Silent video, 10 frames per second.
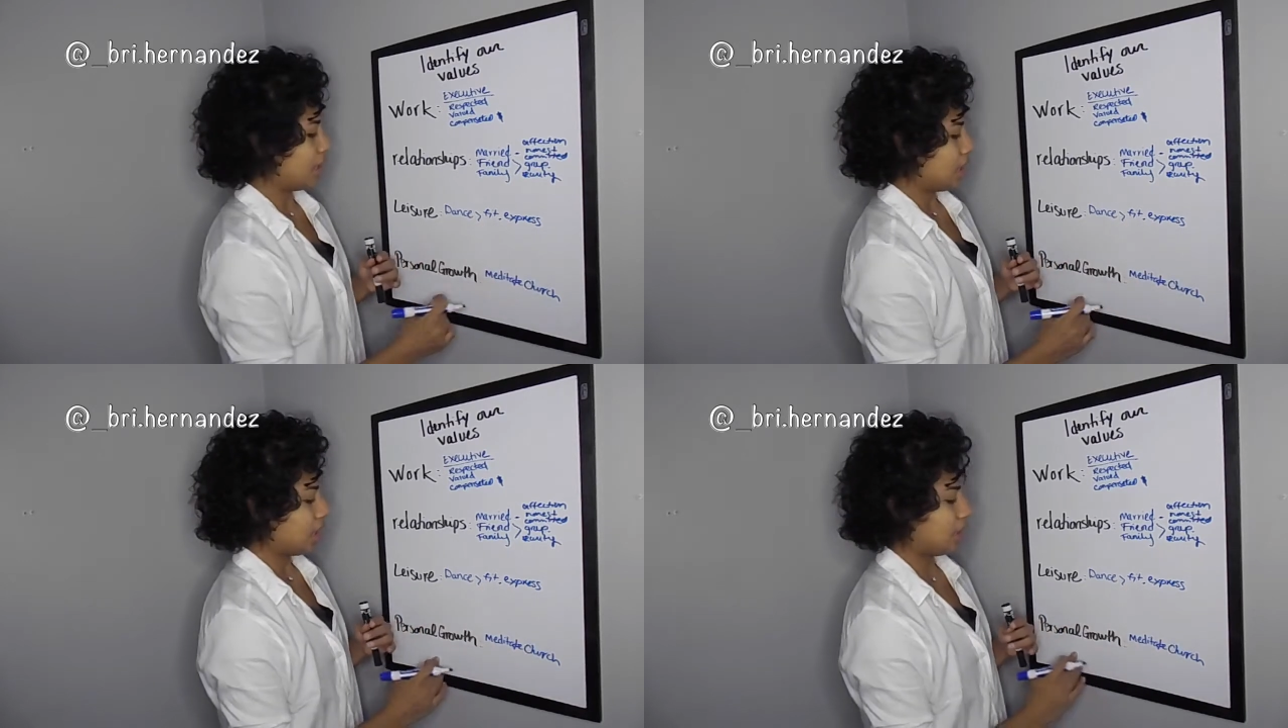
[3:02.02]

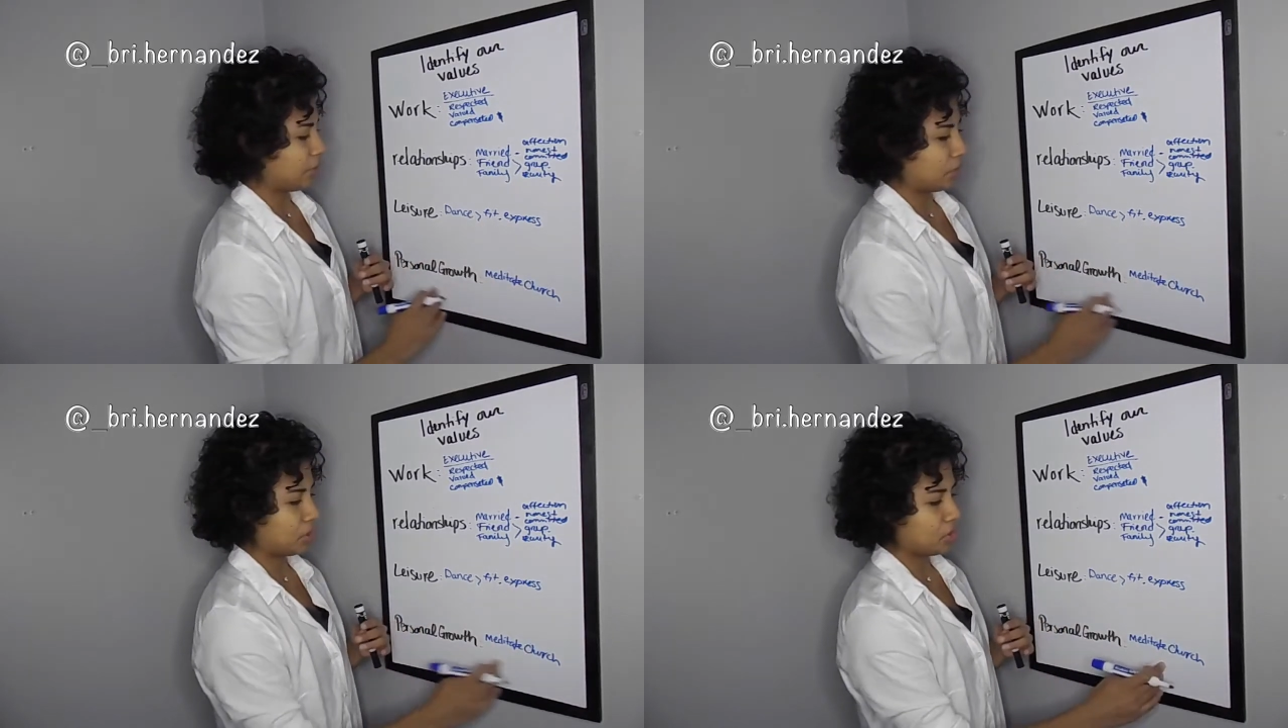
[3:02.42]
And then
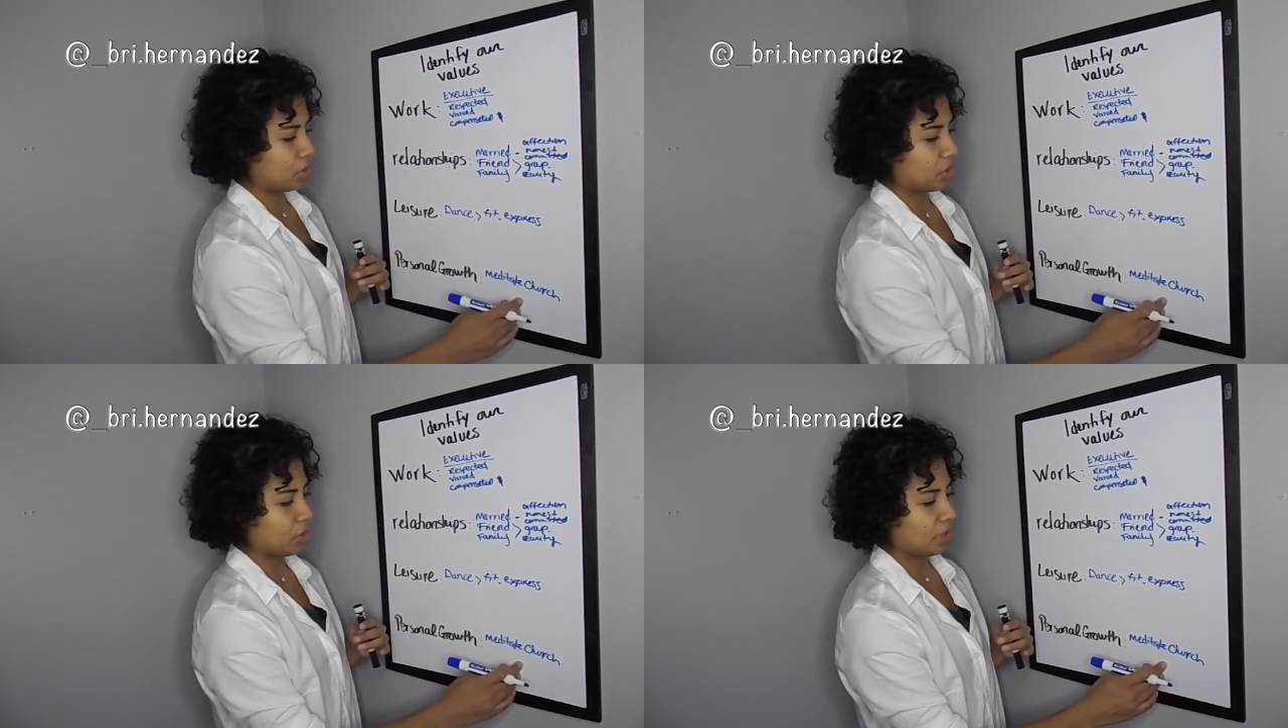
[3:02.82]
for
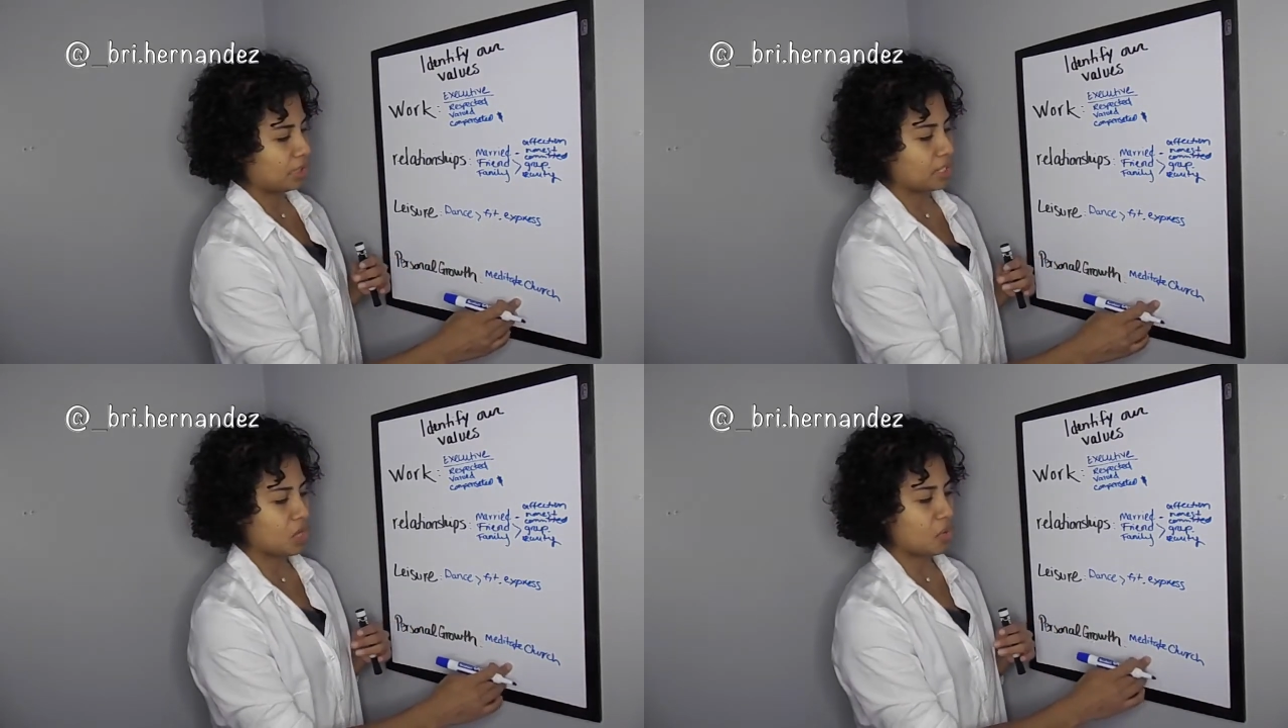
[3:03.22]
personal growth,
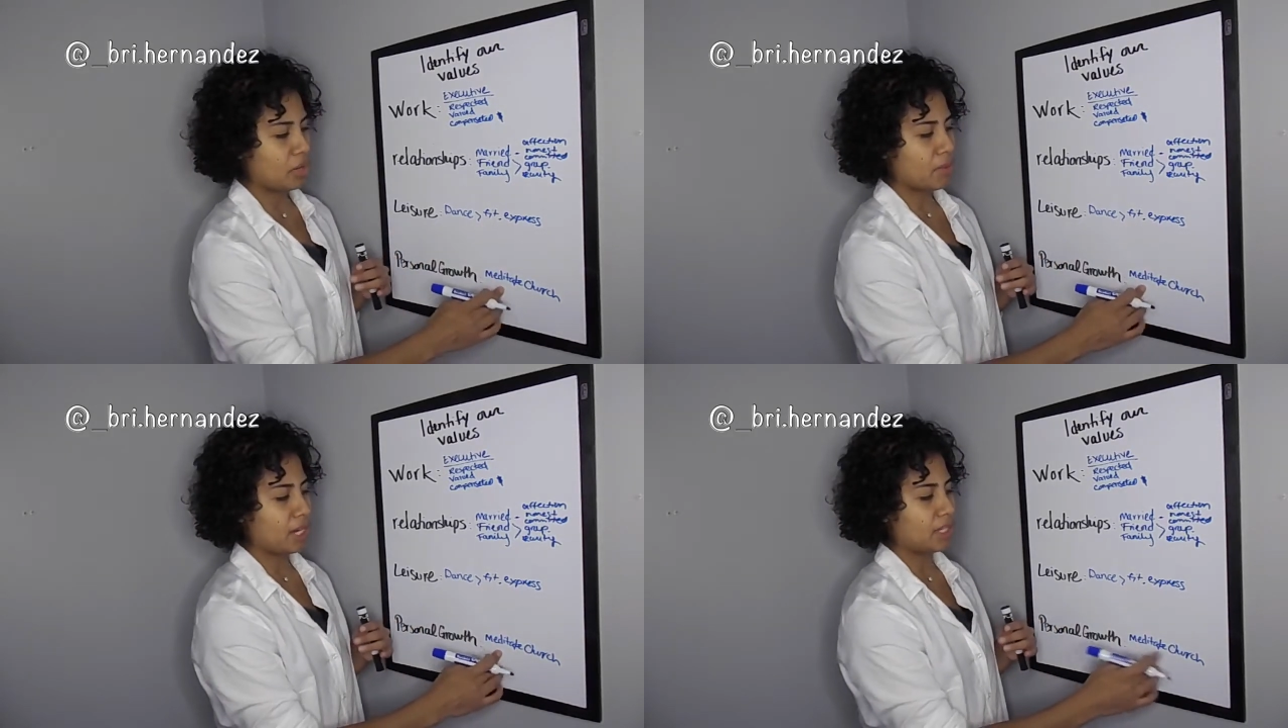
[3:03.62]
let's say you want
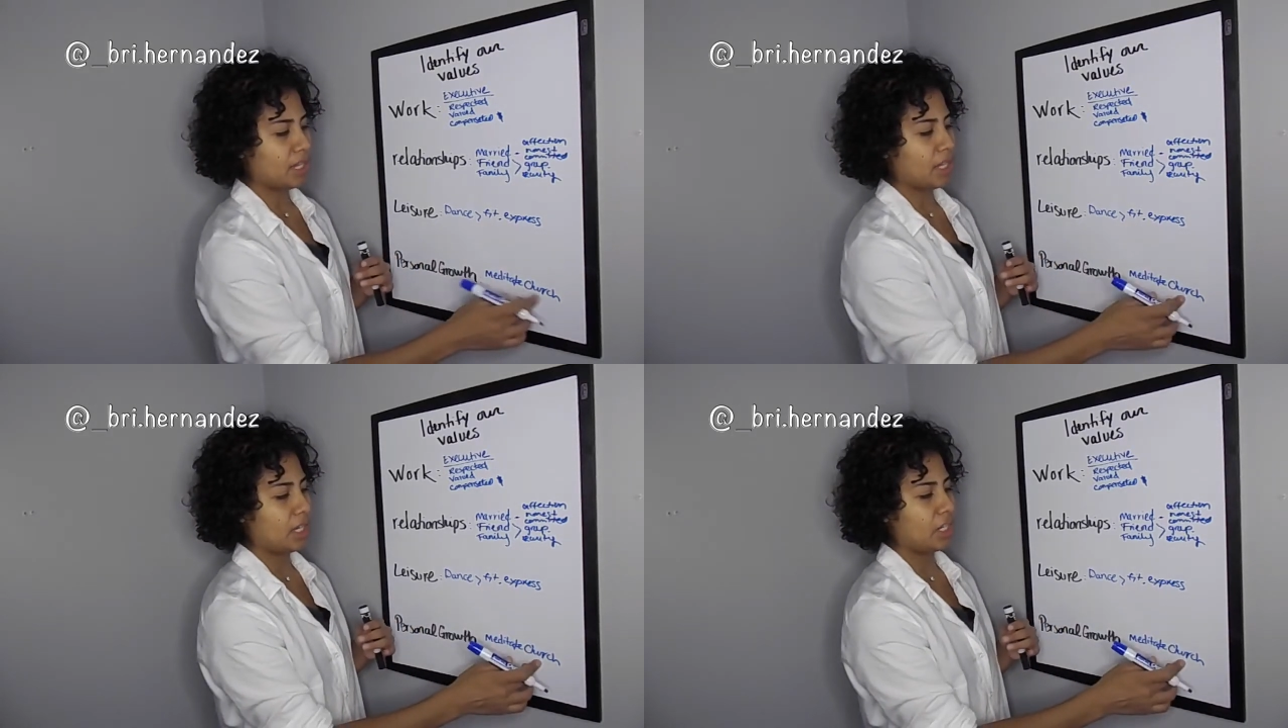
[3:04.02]
to
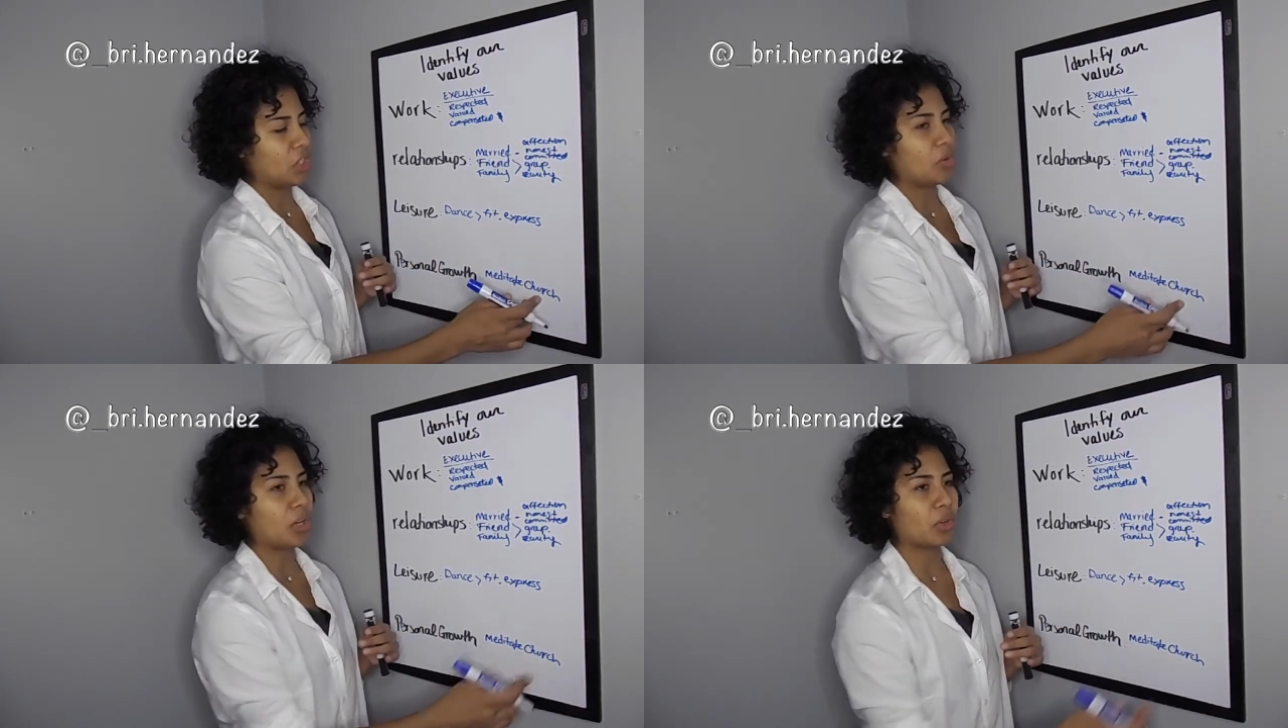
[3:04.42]
meditate and
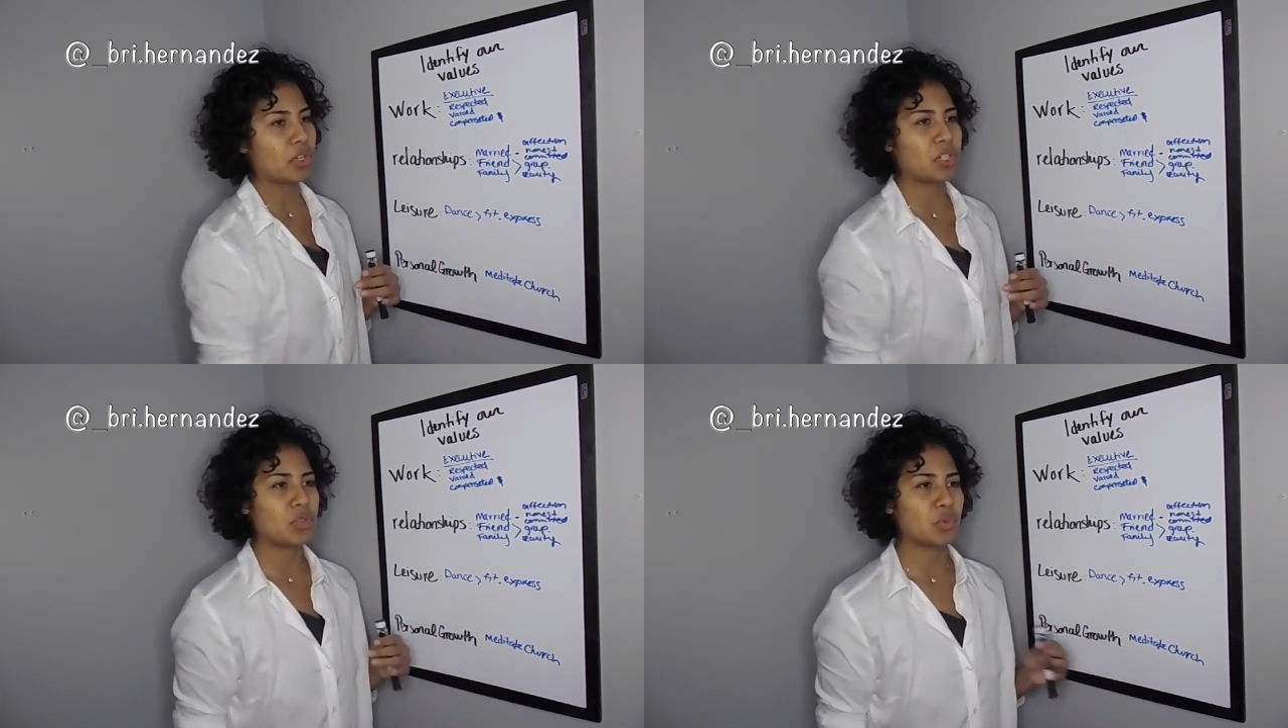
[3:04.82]
you want to go to
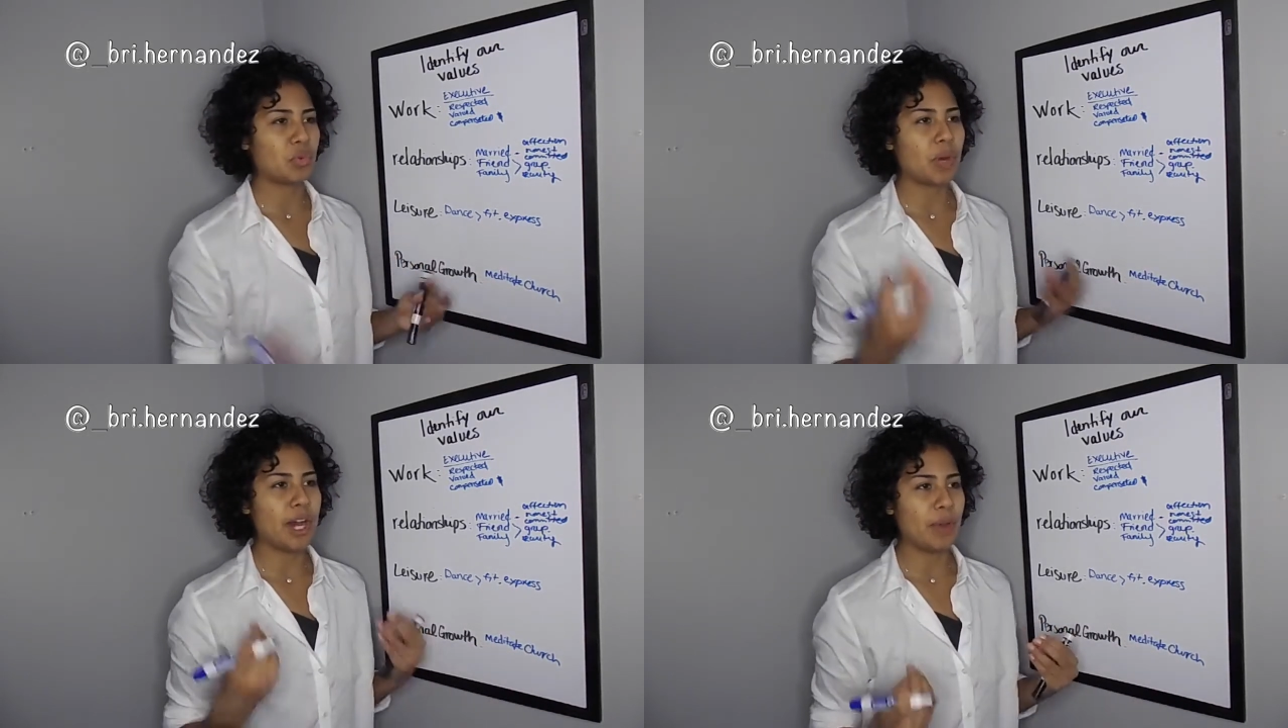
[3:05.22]
church. Well,
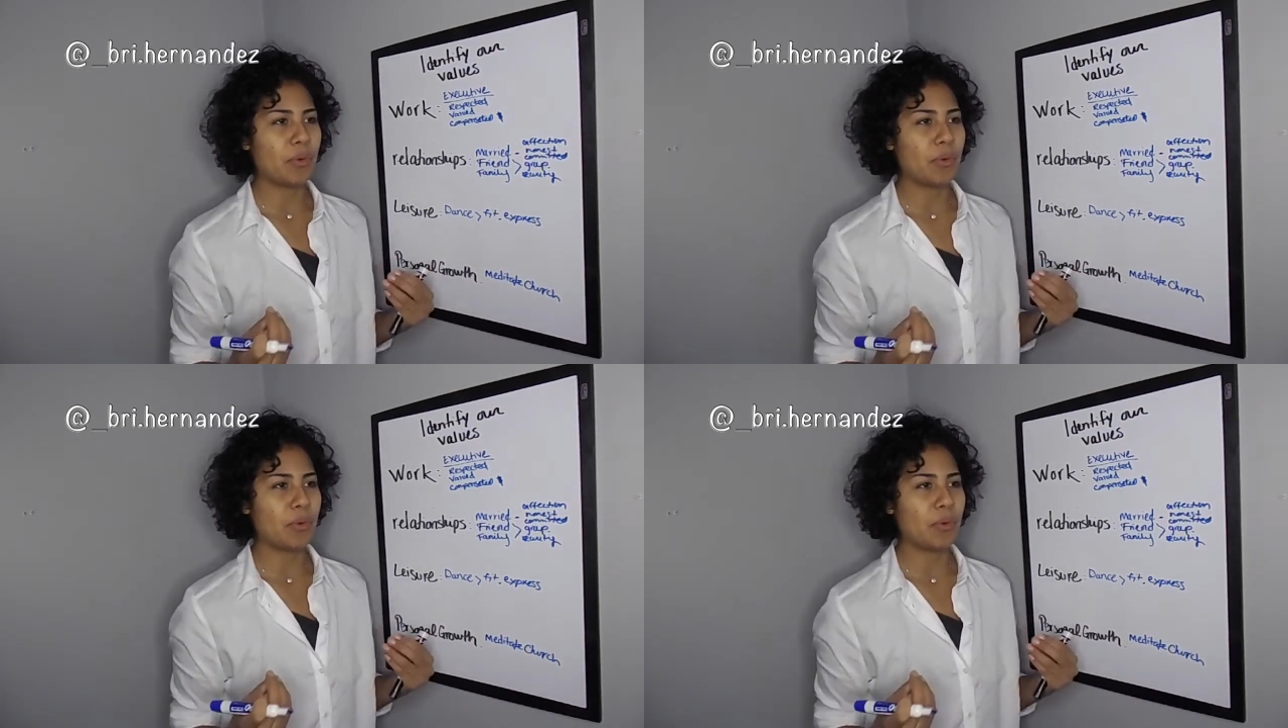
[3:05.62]
why?